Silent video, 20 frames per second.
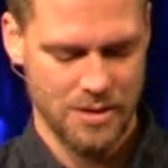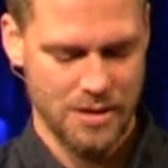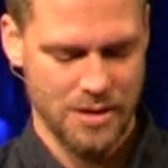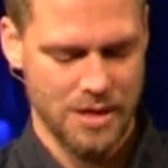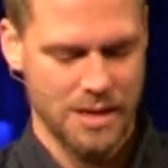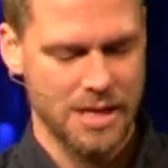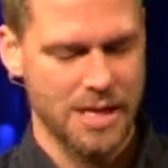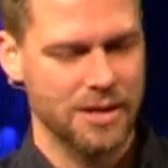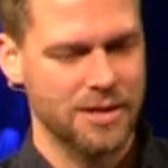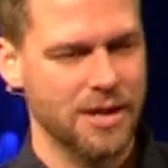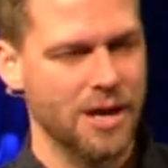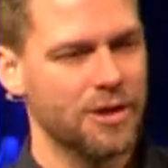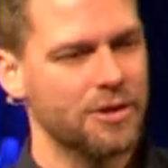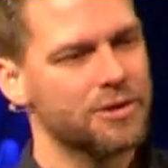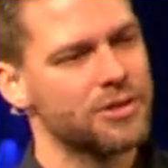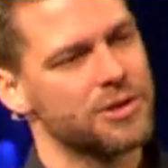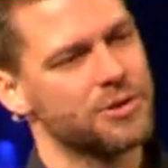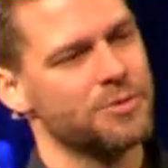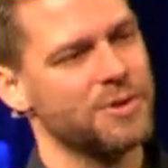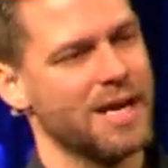Now, the other
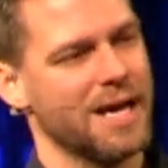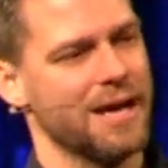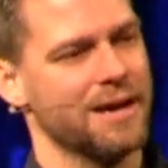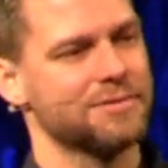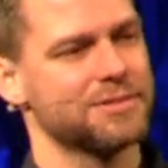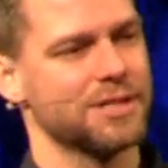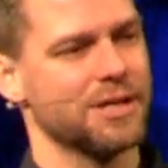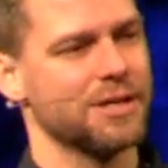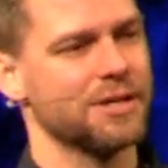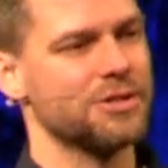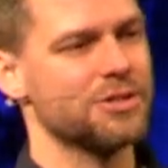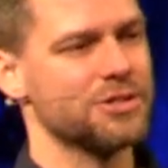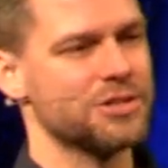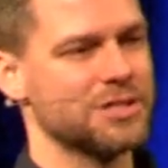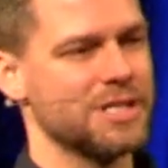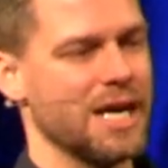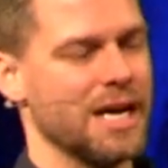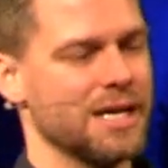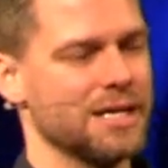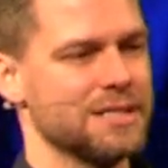thing we have to
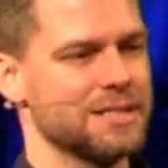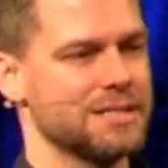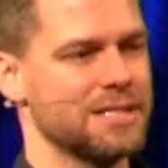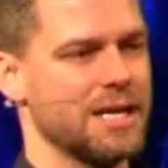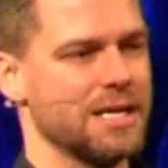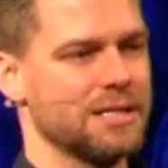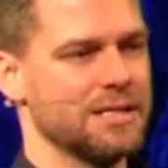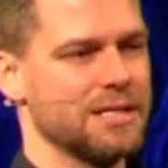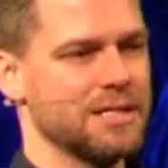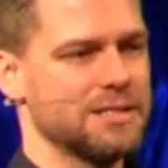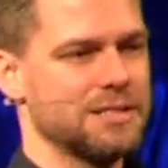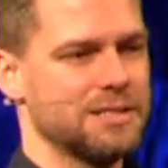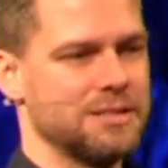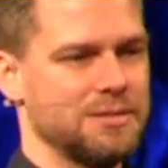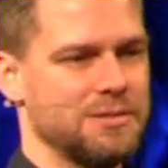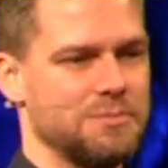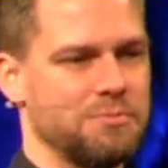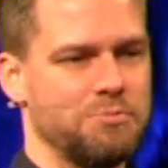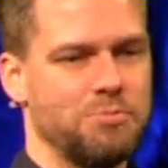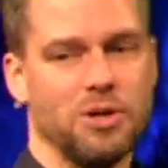understand is that this
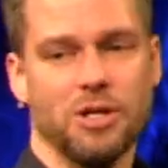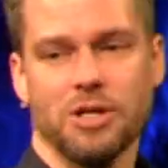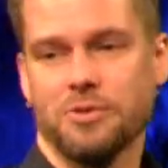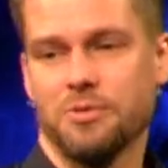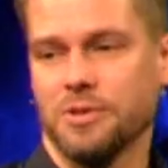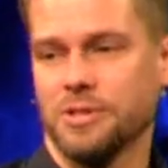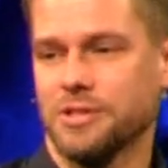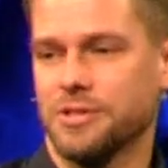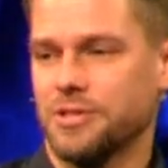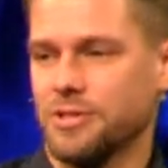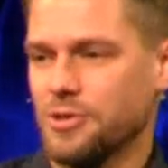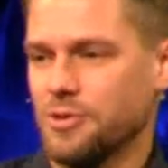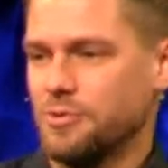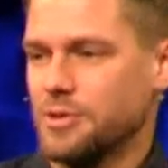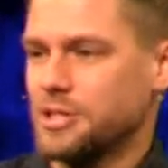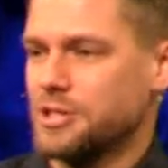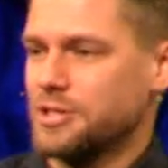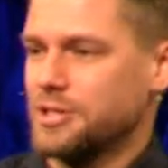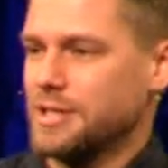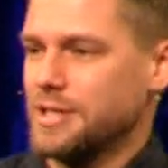book was
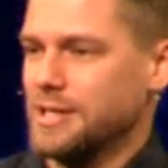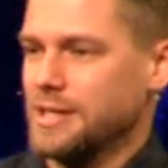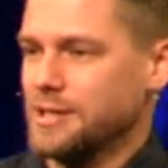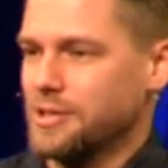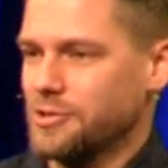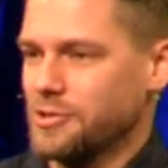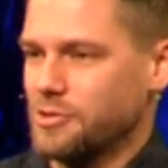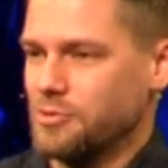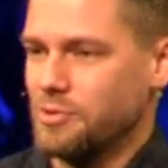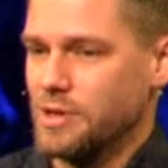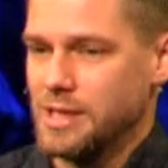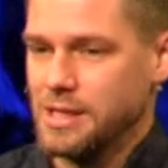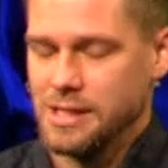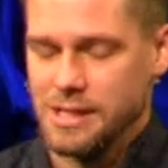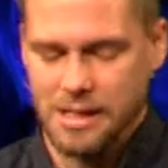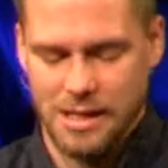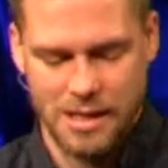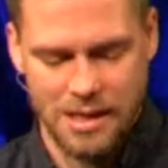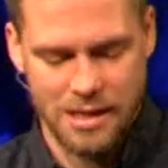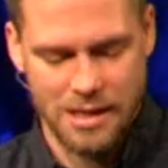originally written
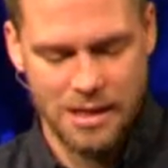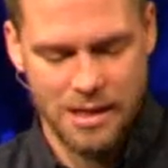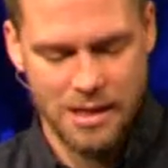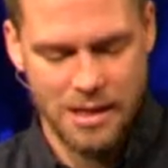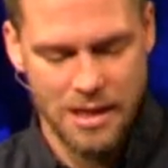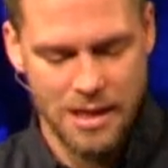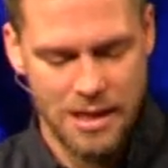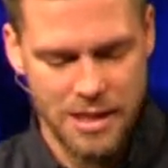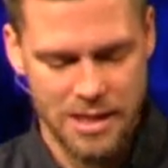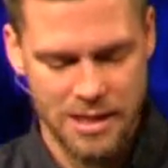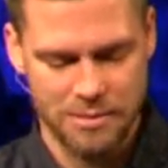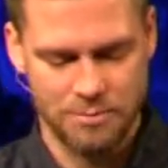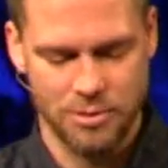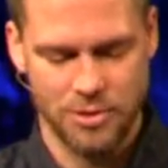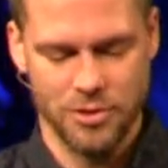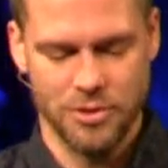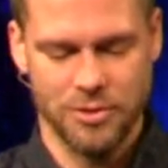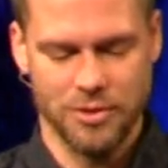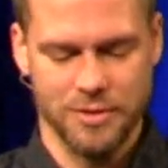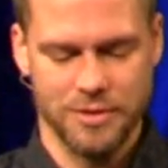in
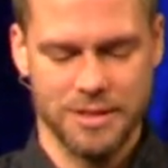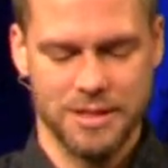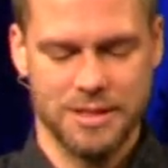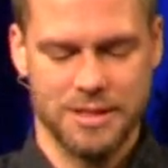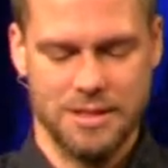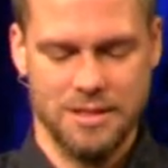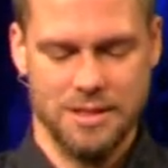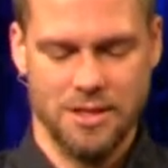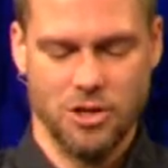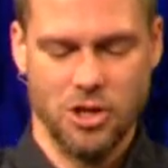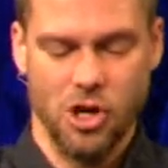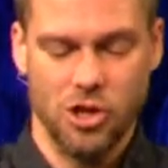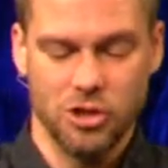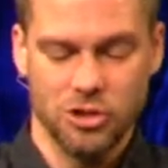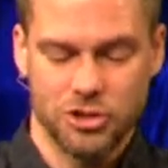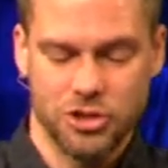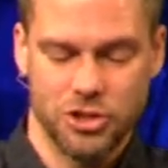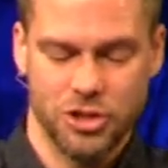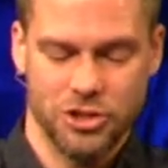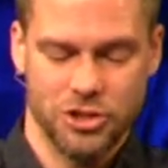Hebrew. It was the
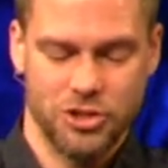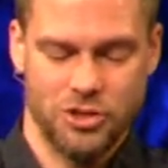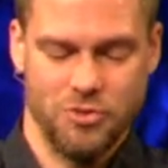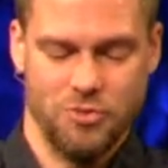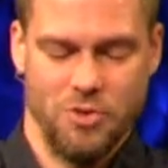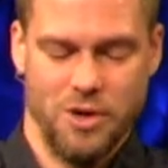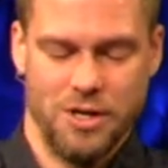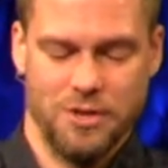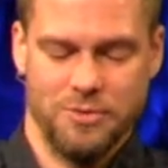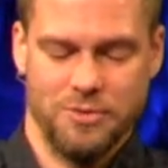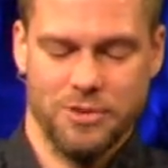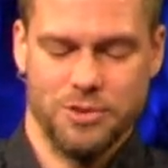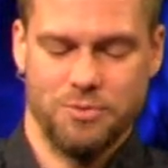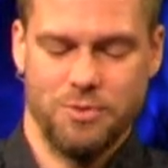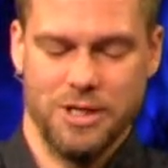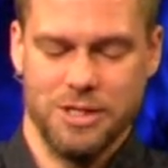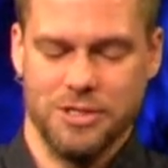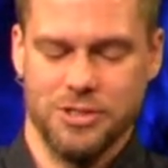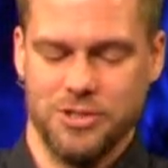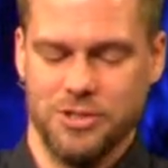culture to what it was
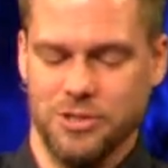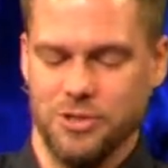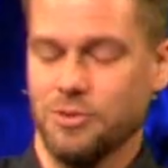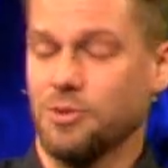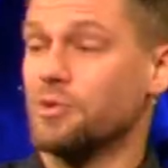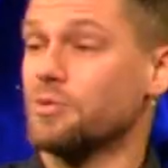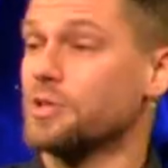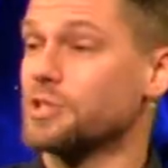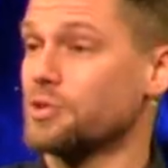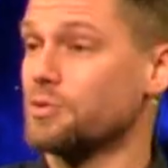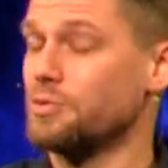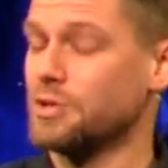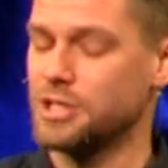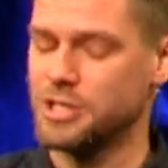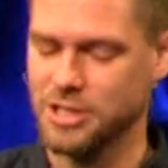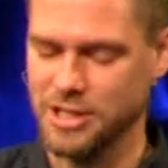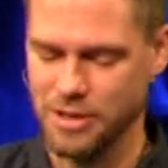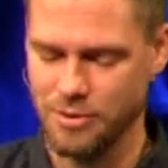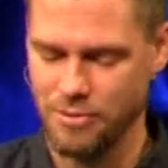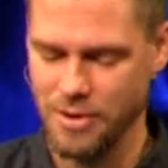written to and was
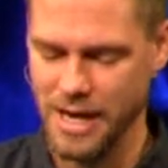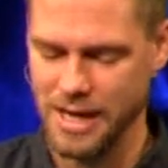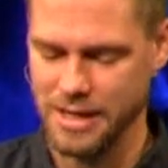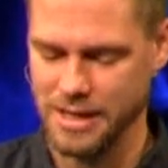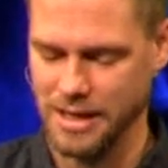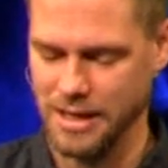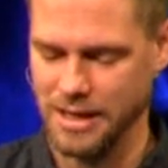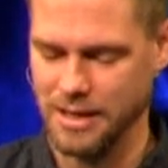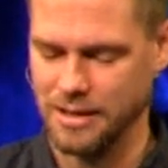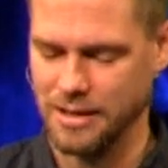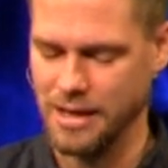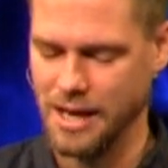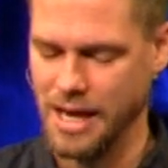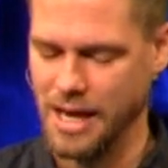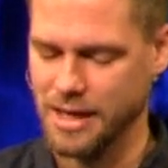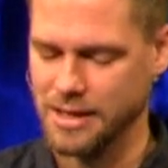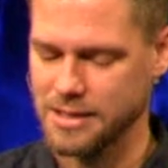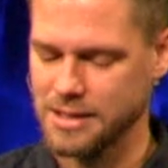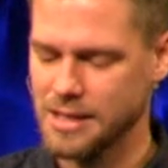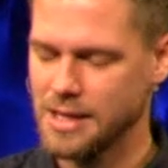originally read in.
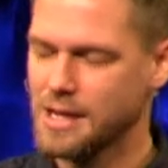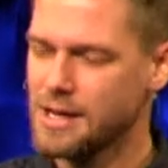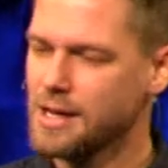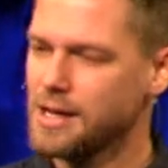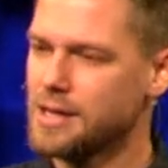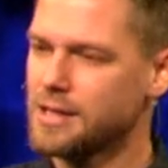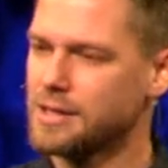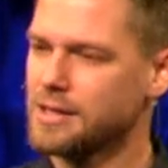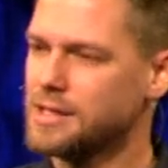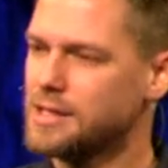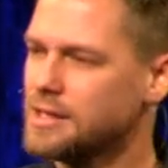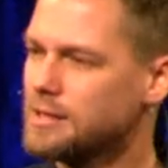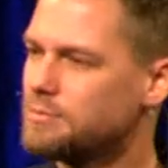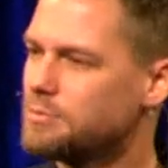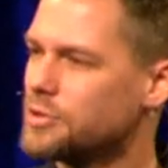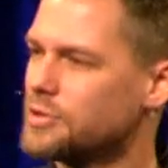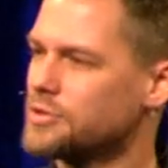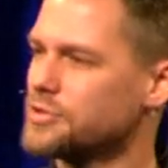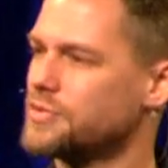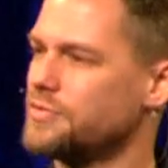And the
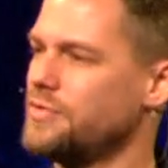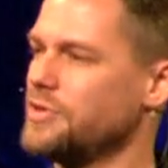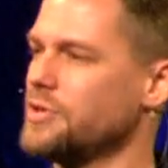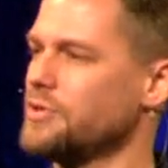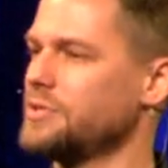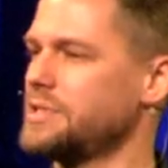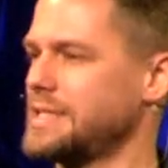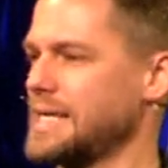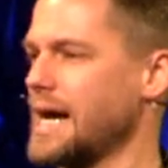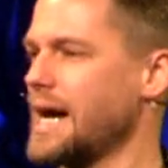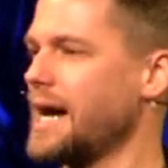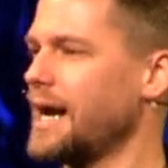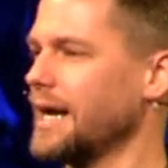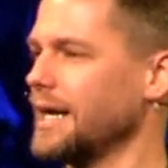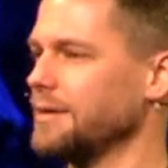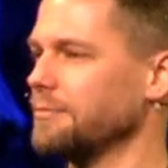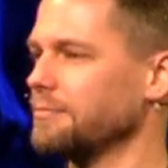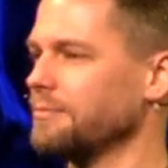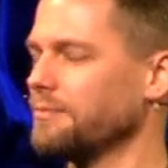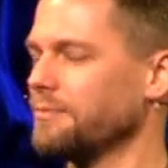Hebrews viewed
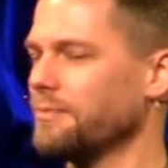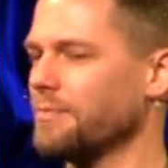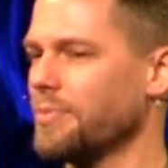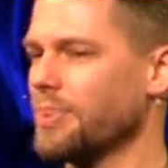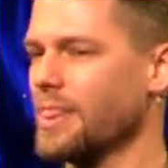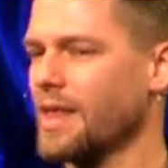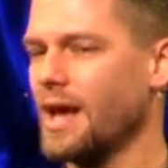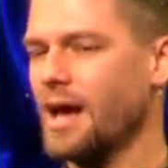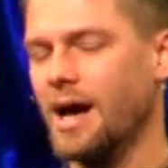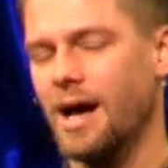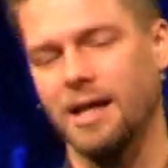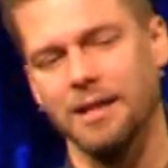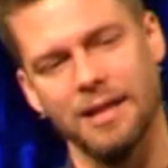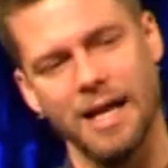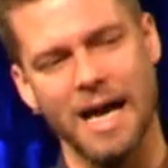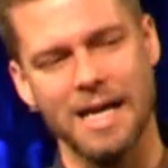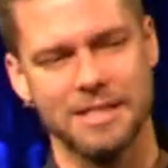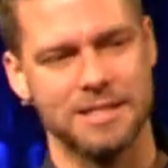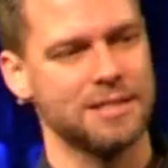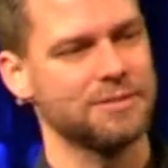time a
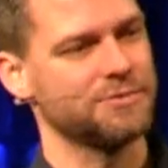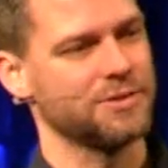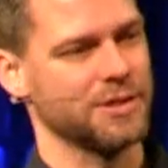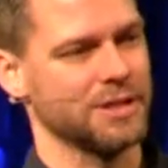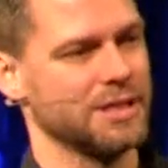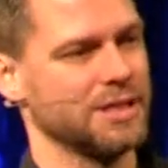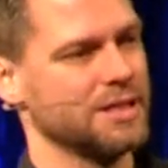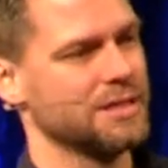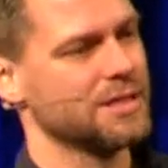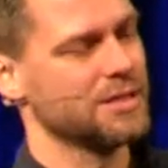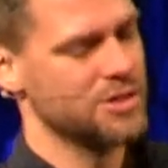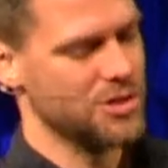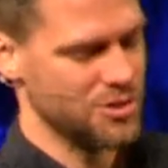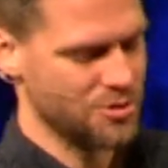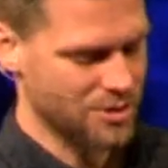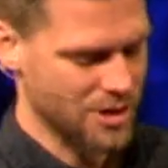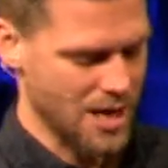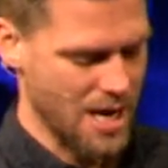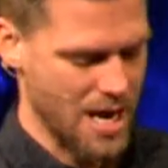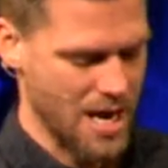lot differently than you
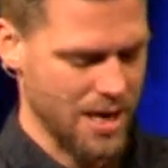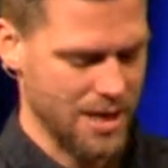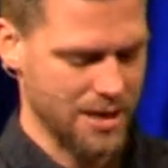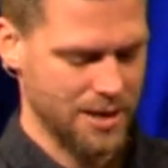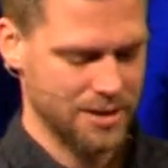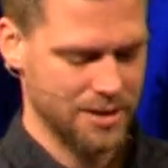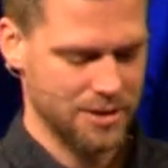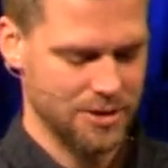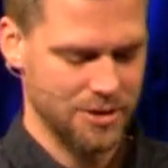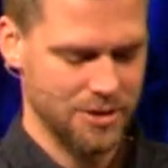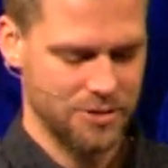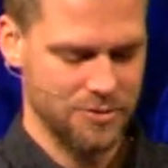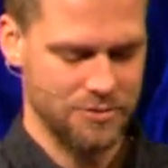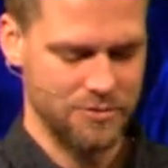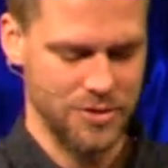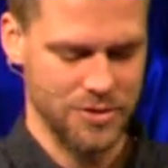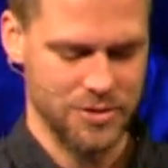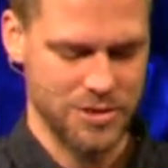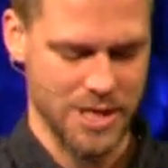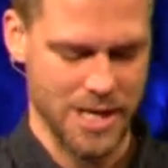and I
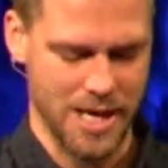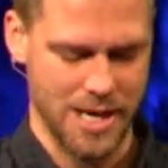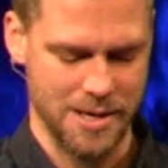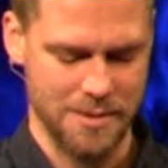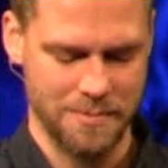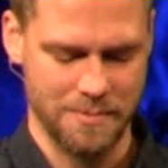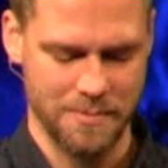view time.